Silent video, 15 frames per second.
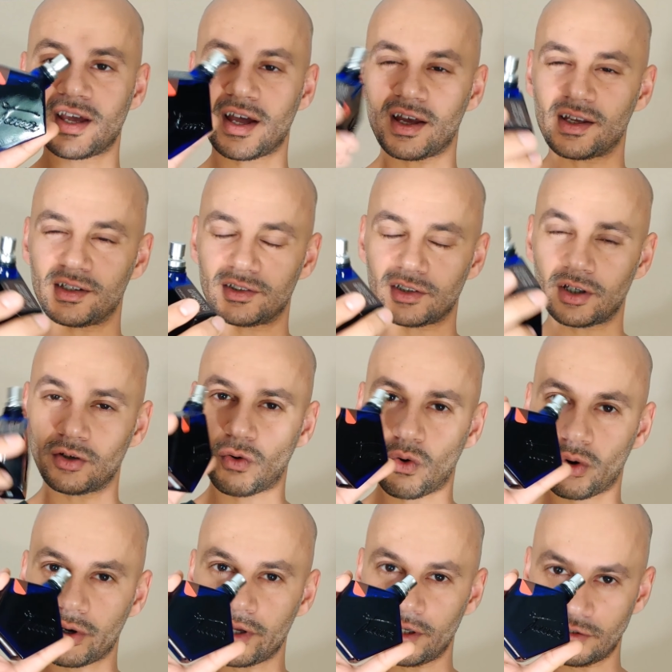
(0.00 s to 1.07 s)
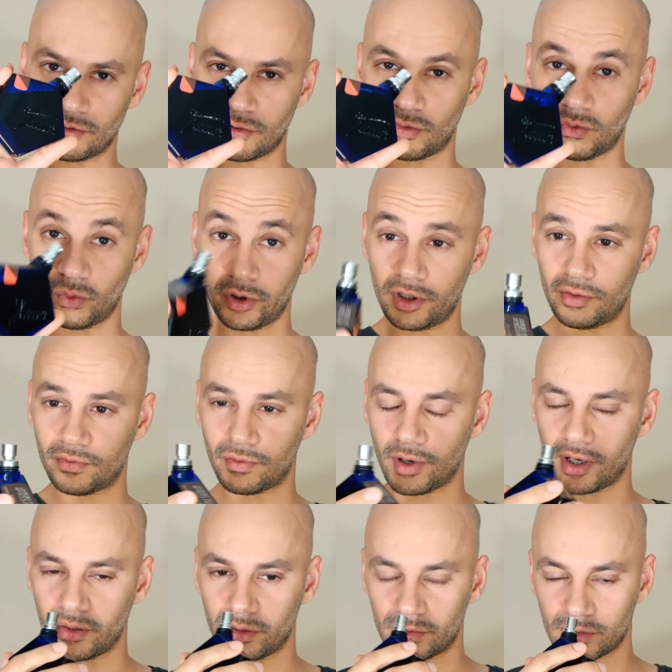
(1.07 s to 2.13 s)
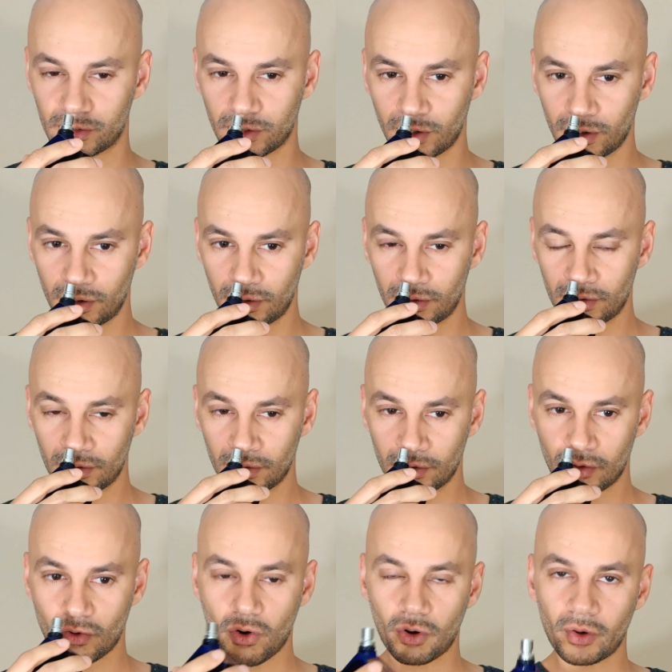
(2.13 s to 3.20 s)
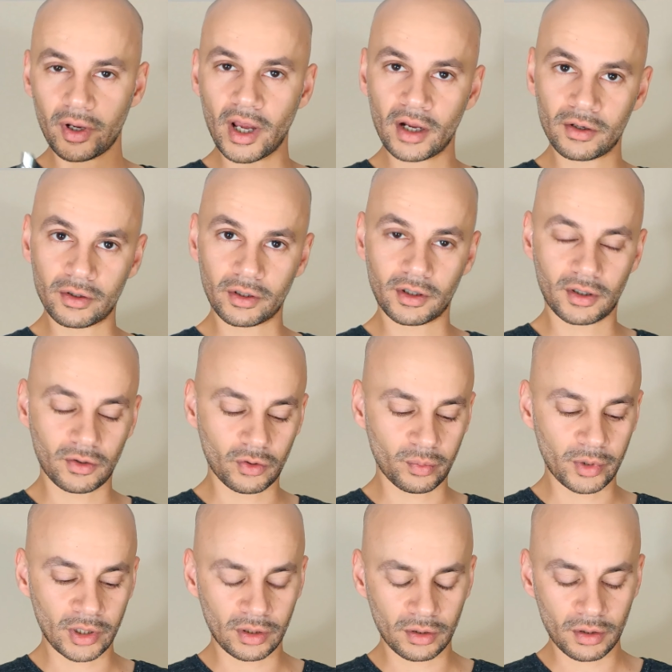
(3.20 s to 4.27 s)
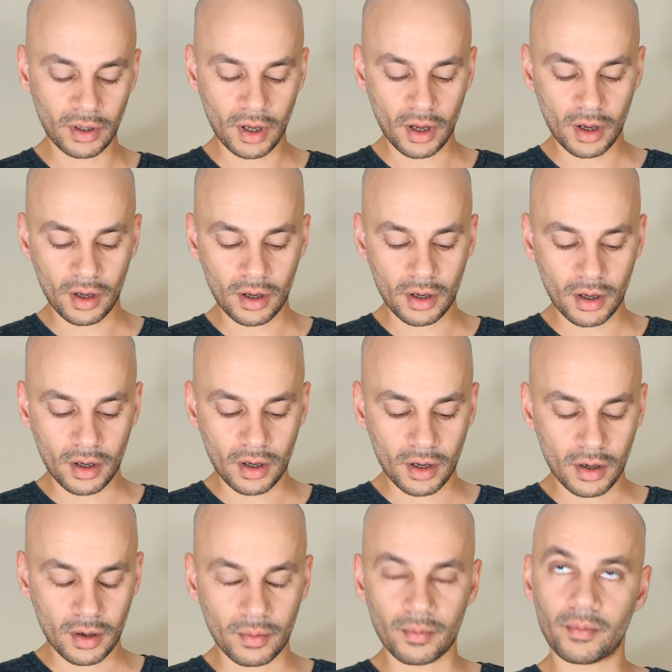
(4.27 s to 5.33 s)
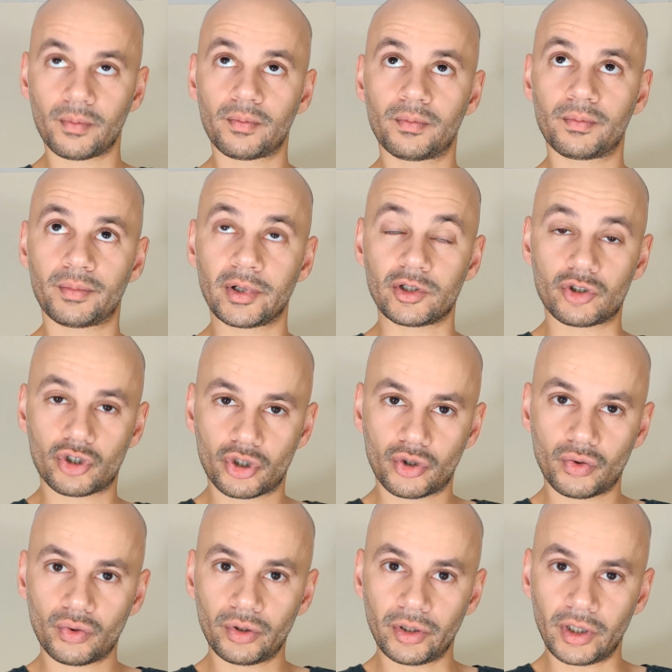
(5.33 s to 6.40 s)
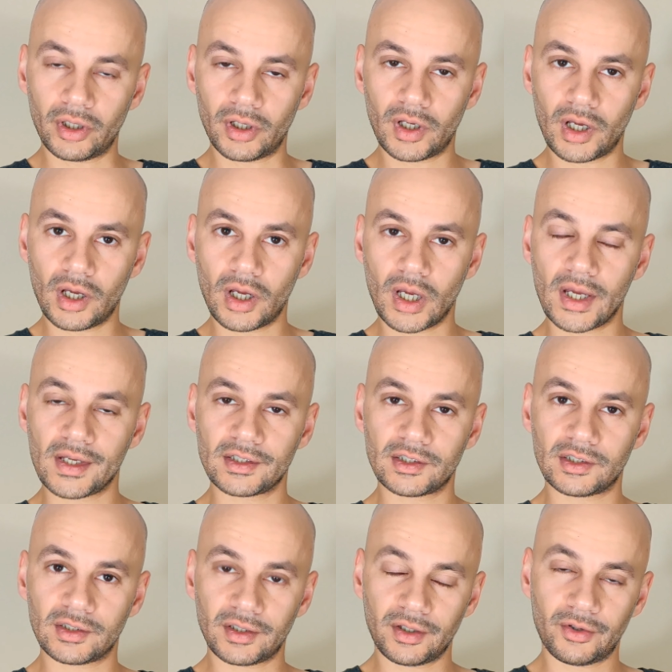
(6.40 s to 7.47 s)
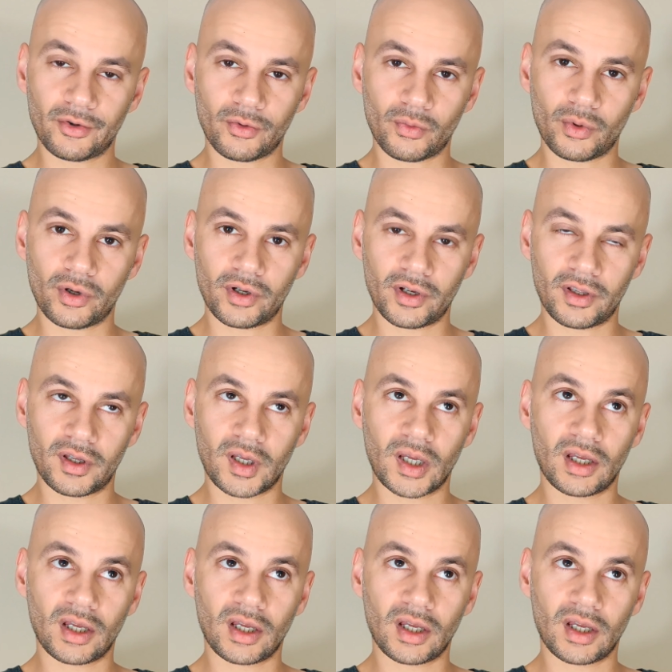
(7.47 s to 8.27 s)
as an oriental woody fragrance. Coriander, cumin, patchouli, cedar wood,